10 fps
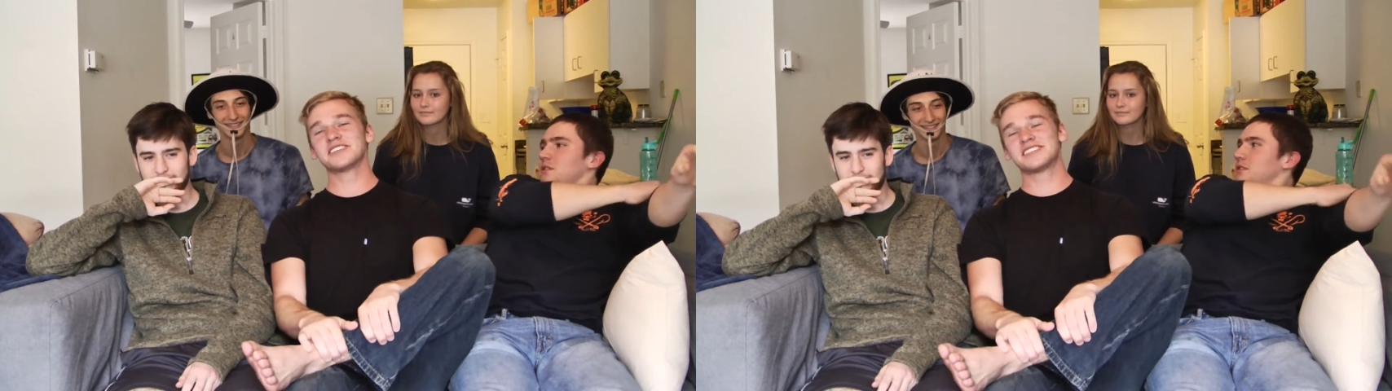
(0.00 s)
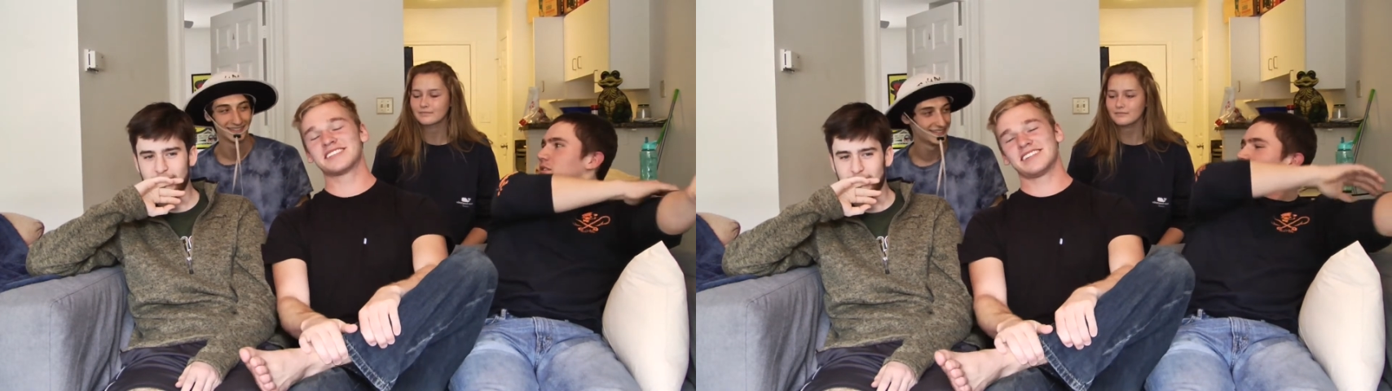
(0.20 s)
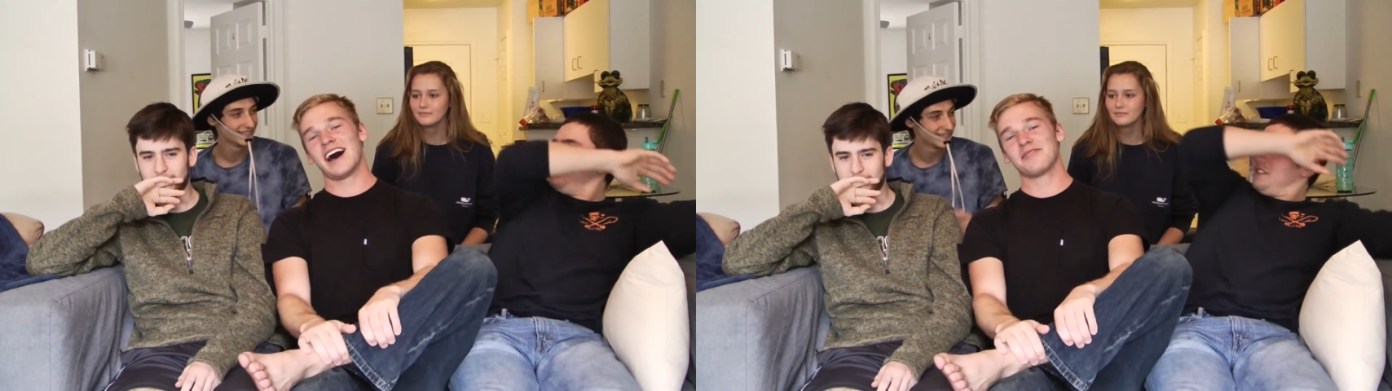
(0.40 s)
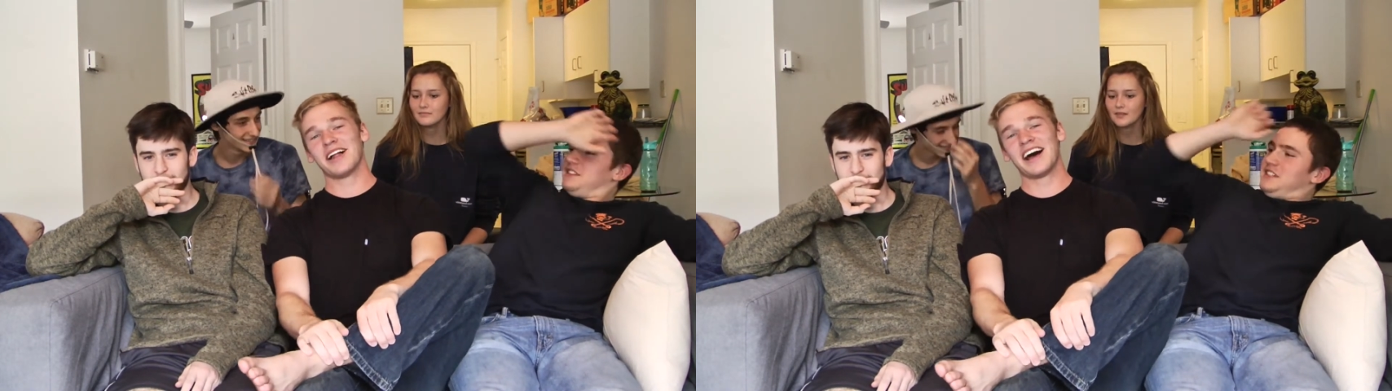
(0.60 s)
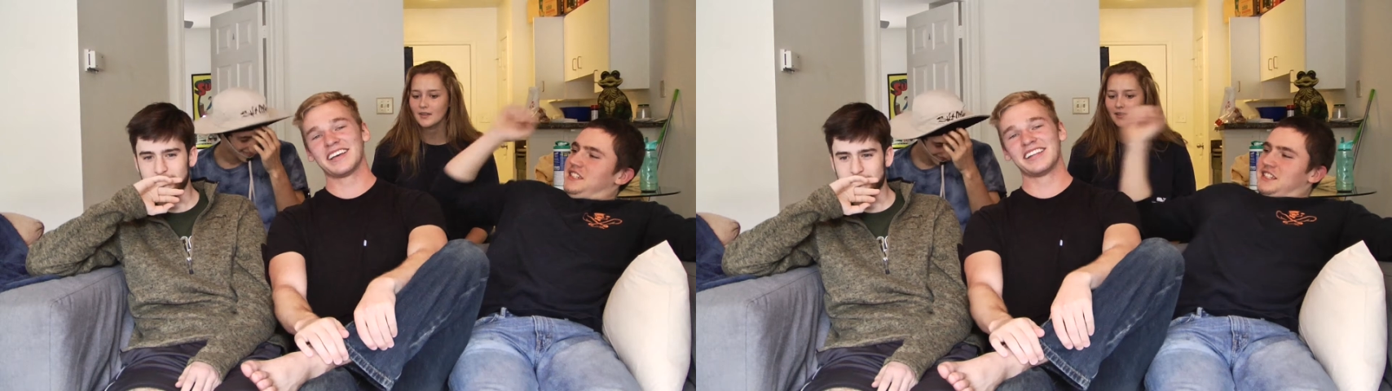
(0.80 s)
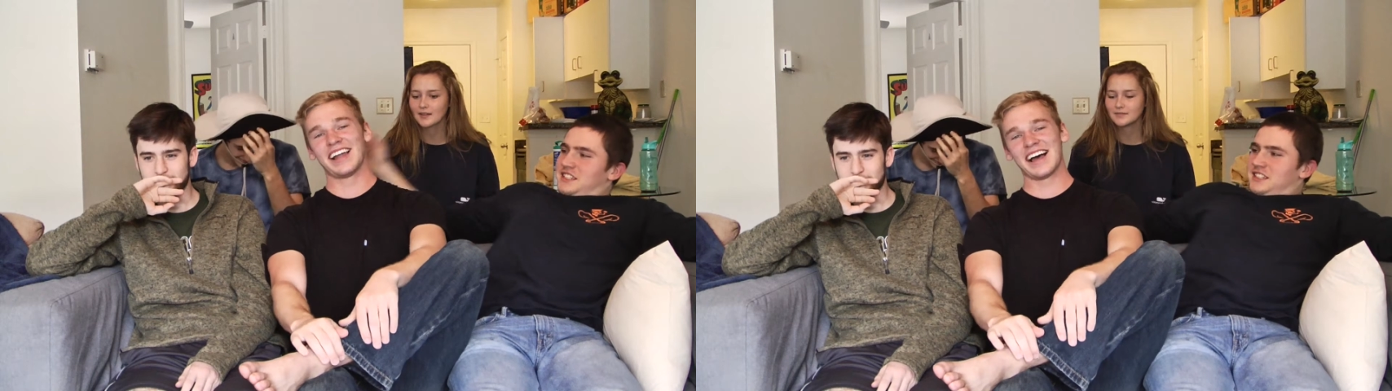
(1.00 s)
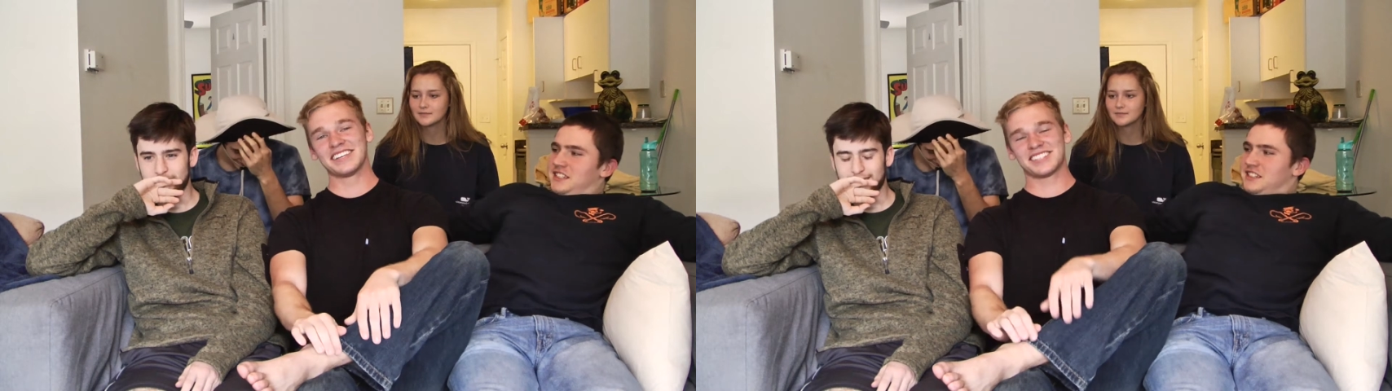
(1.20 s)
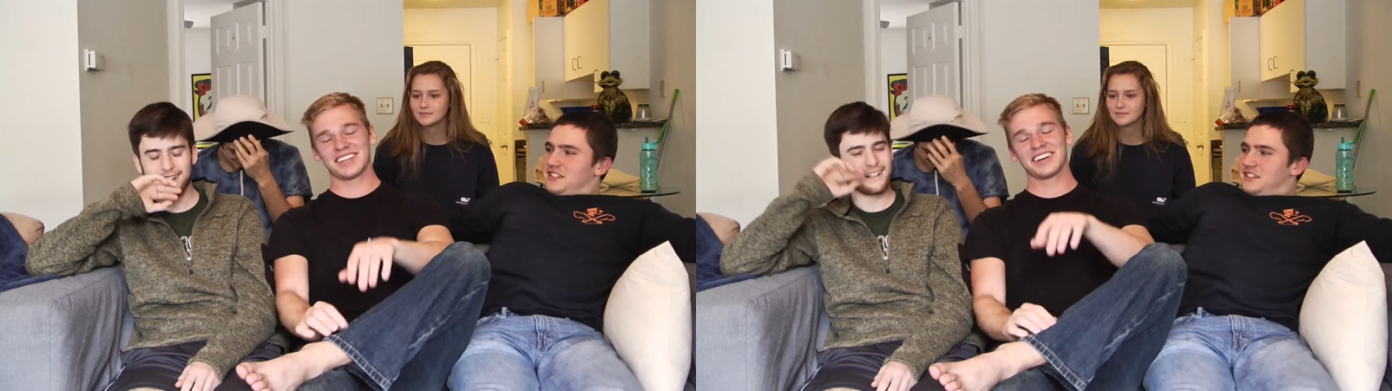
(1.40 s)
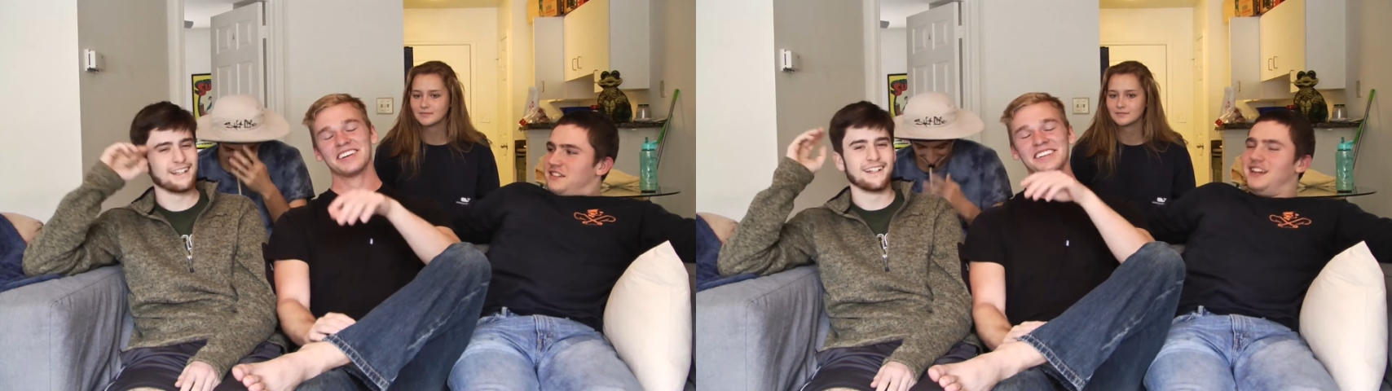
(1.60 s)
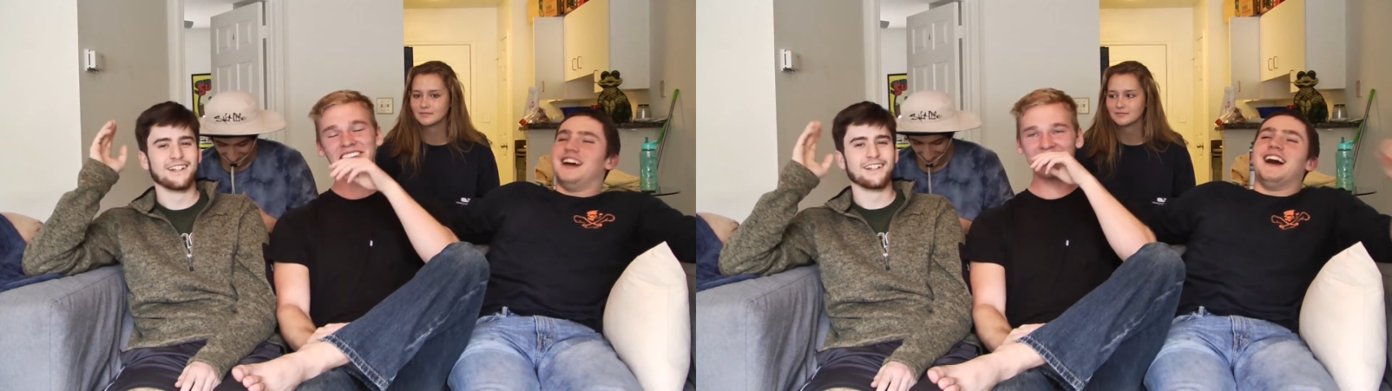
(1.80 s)
Speaker 1: was this time last year
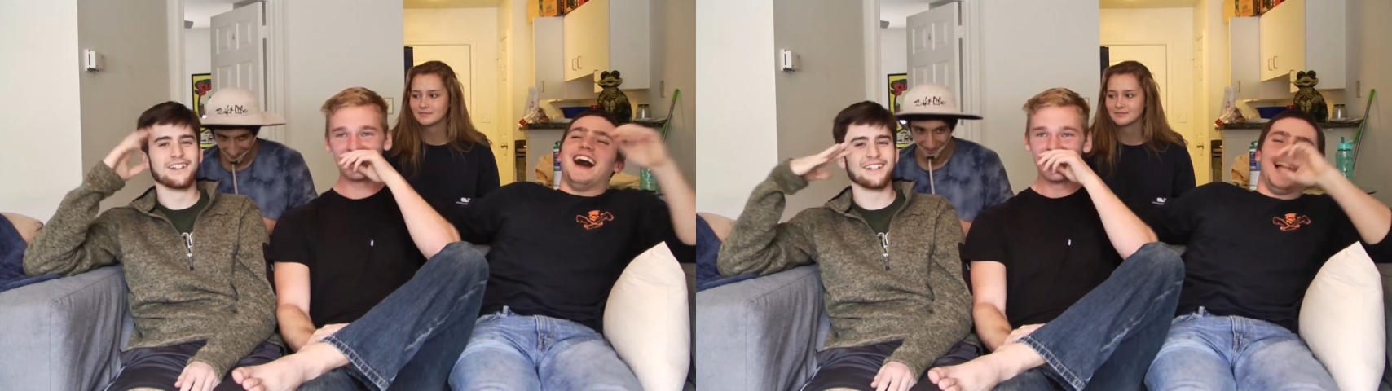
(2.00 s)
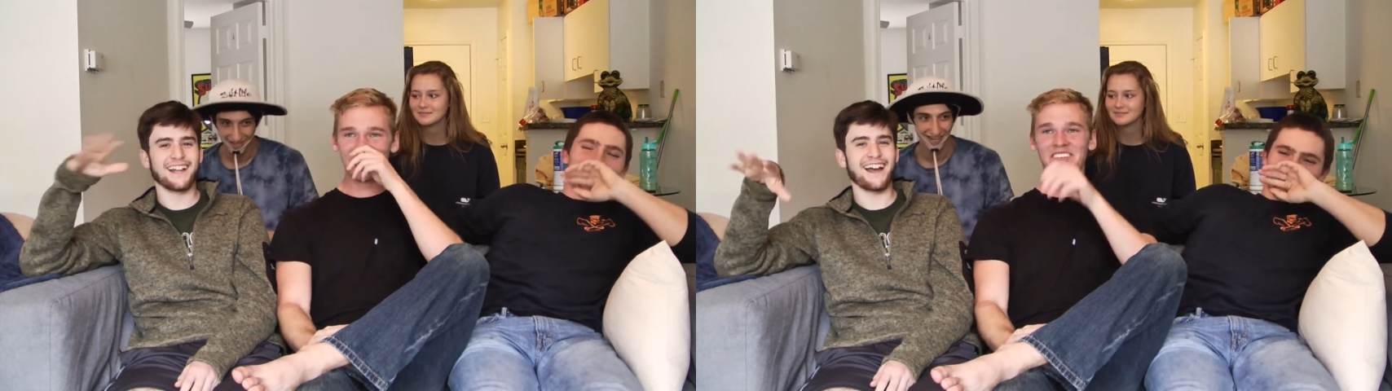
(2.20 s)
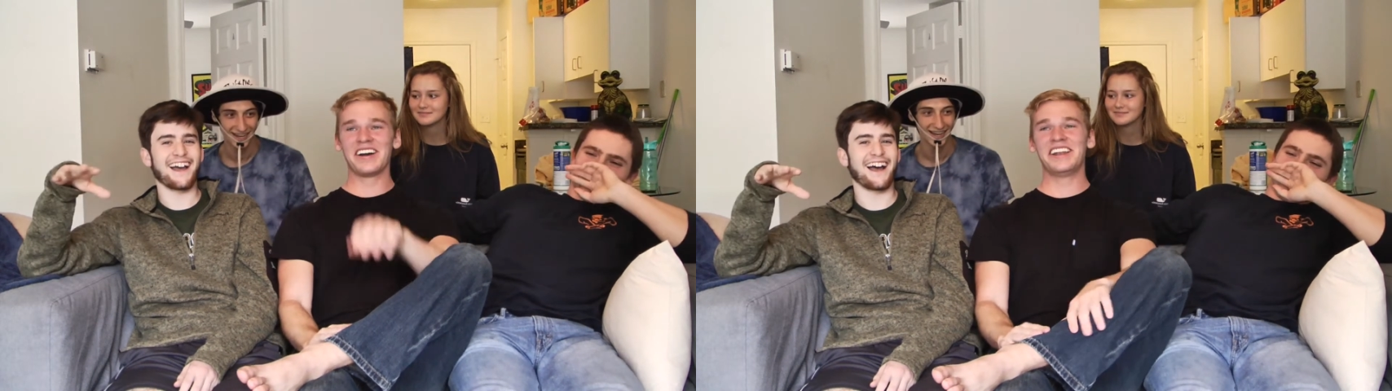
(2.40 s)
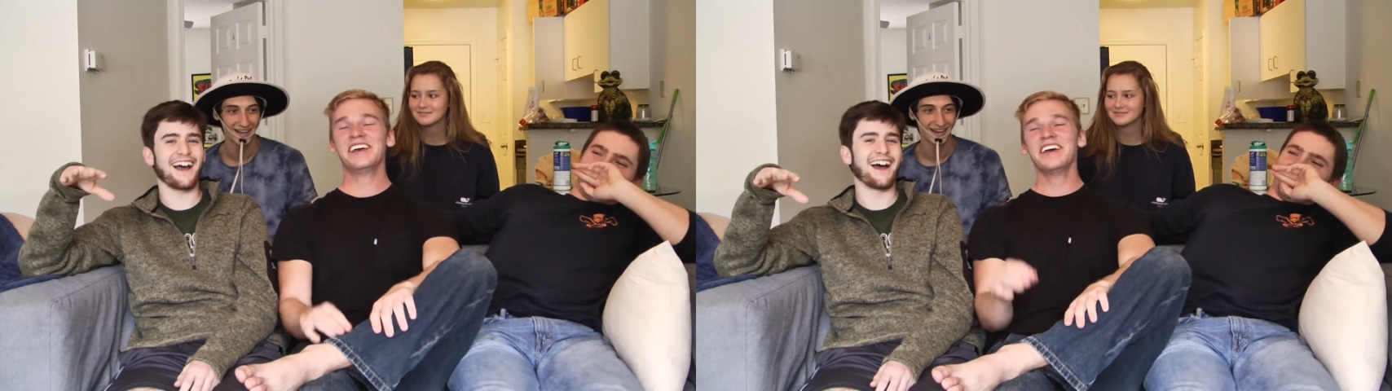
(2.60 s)
when,